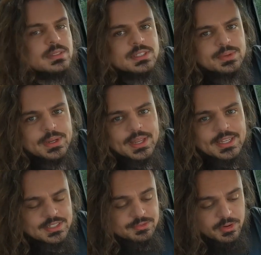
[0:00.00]
The screen
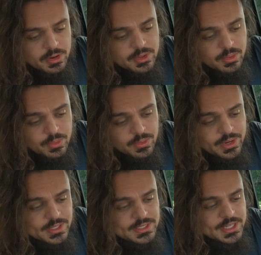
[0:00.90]
has a vertical
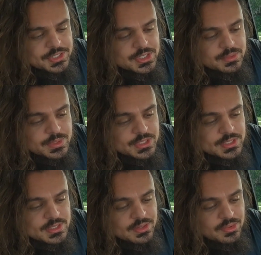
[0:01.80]
orientation, which
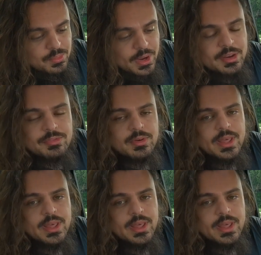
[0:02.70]
is great for